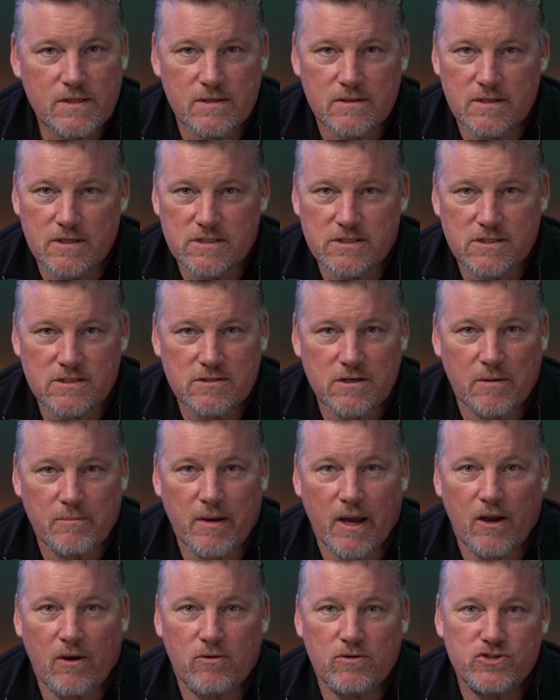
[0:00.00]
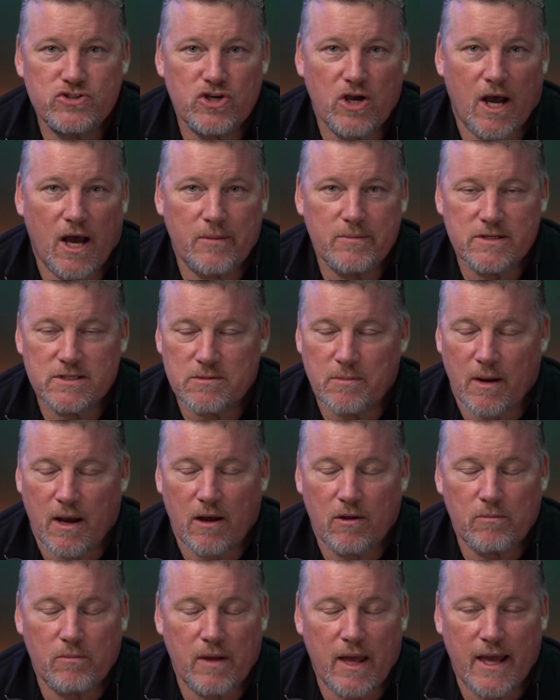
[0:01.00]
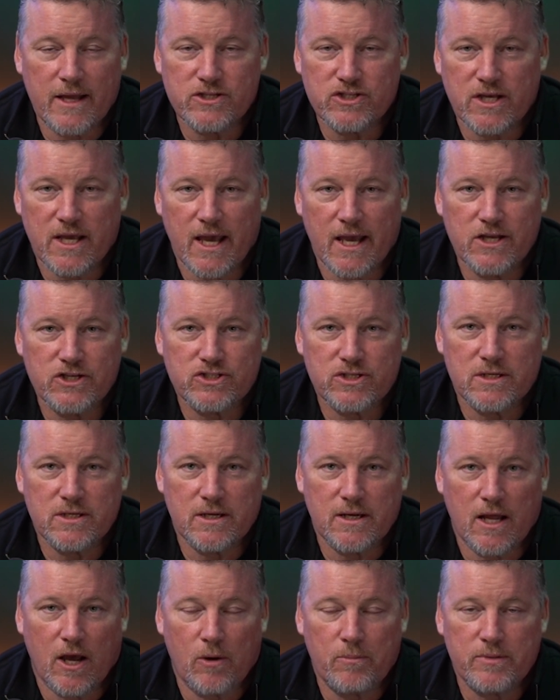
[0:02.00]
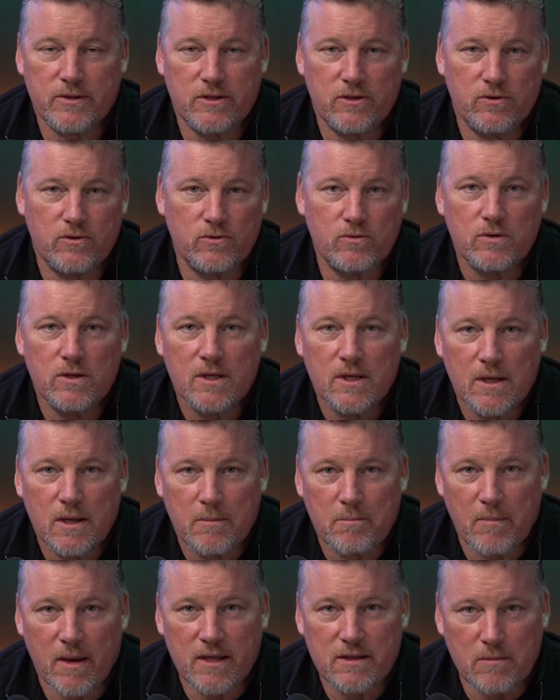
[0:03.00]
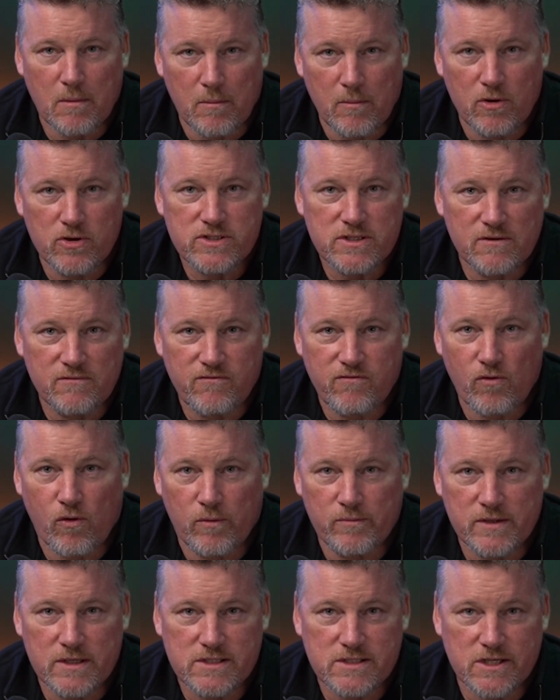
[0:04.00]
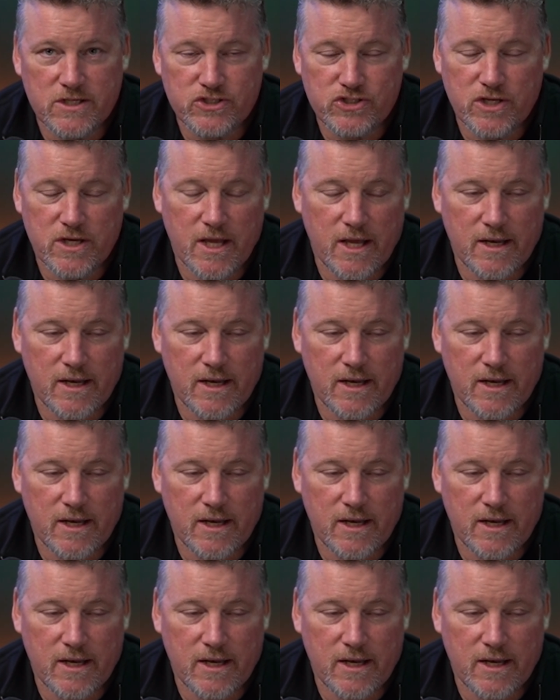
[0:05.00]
This is how my whole job is about education and helping you make the most informed decision.